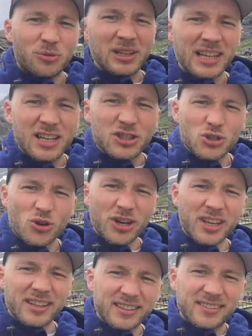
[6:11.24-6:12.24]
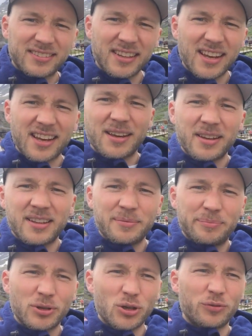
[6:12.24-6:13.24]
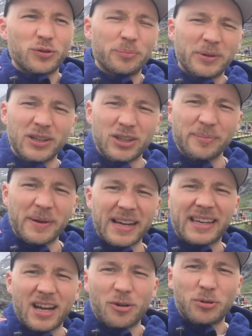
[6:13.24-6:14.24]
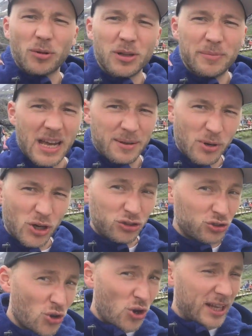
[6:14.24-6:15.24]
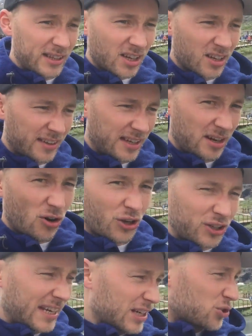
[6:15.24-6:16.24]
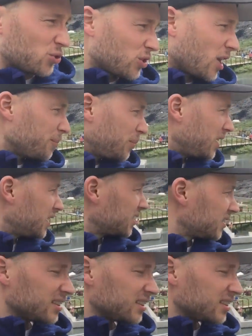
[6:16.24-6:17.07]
Really enjoying this beautiful building back here, probably made by Snøhetta, the architectural company.